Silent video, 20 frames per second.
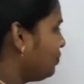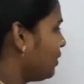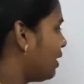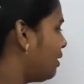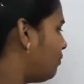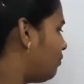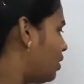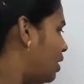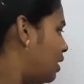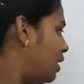
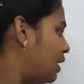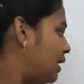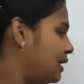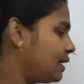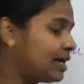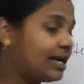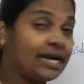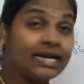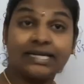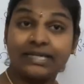
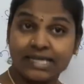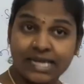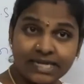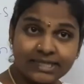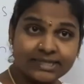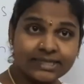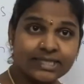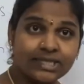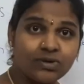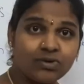greater
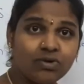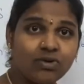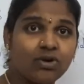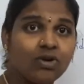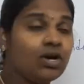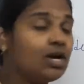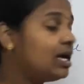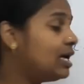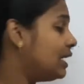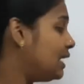than 0,
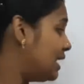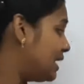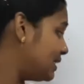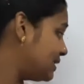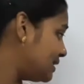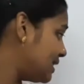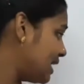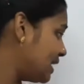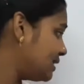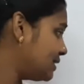less
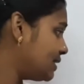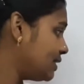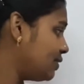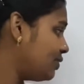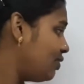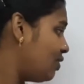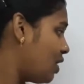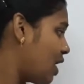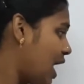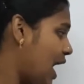than
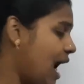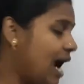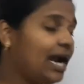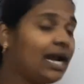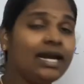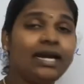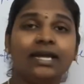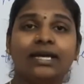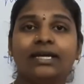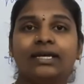0
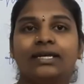and